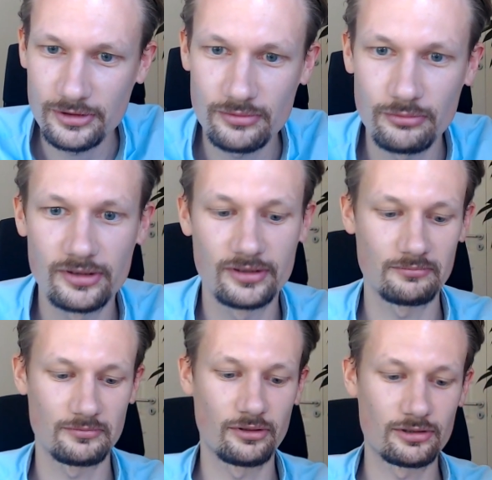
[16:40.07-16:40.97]
Because
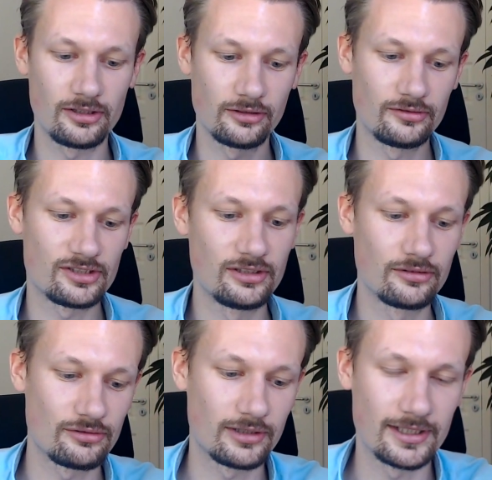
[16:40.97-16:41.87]
there's a lot of this
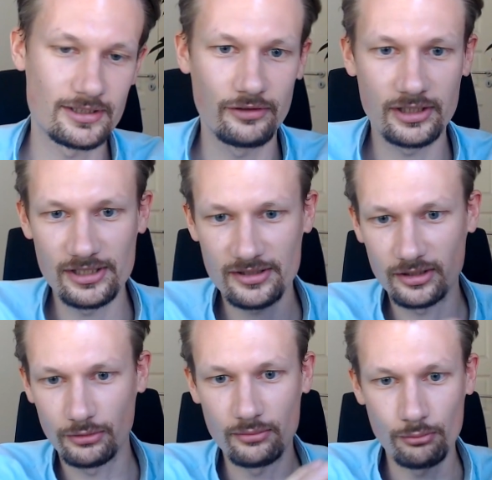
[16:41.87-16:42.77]
industry classification
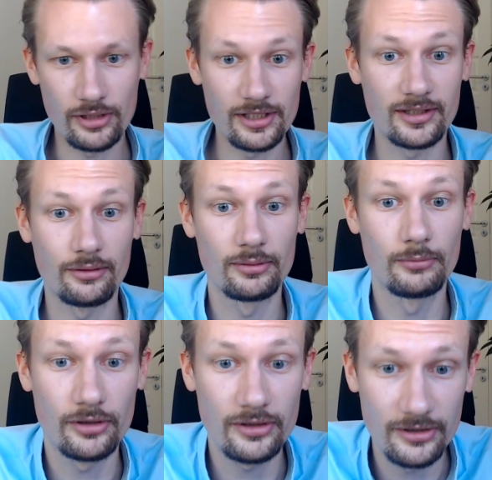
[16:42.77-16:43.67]
that we can break down the
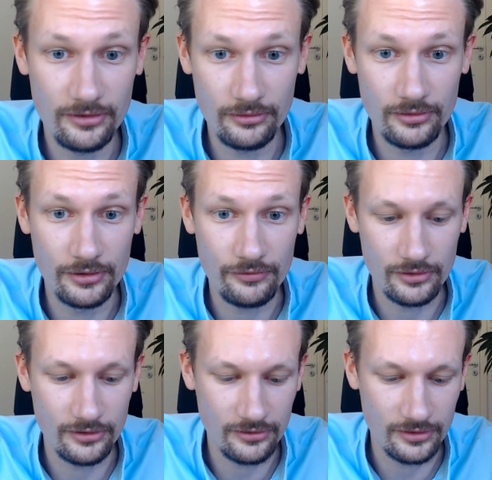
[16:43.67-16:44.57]
market into the
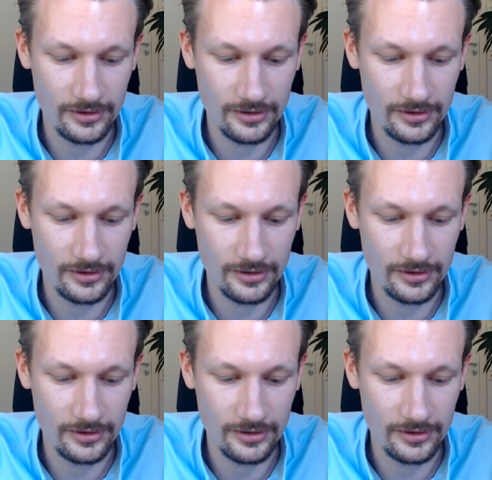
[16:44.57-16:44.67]
different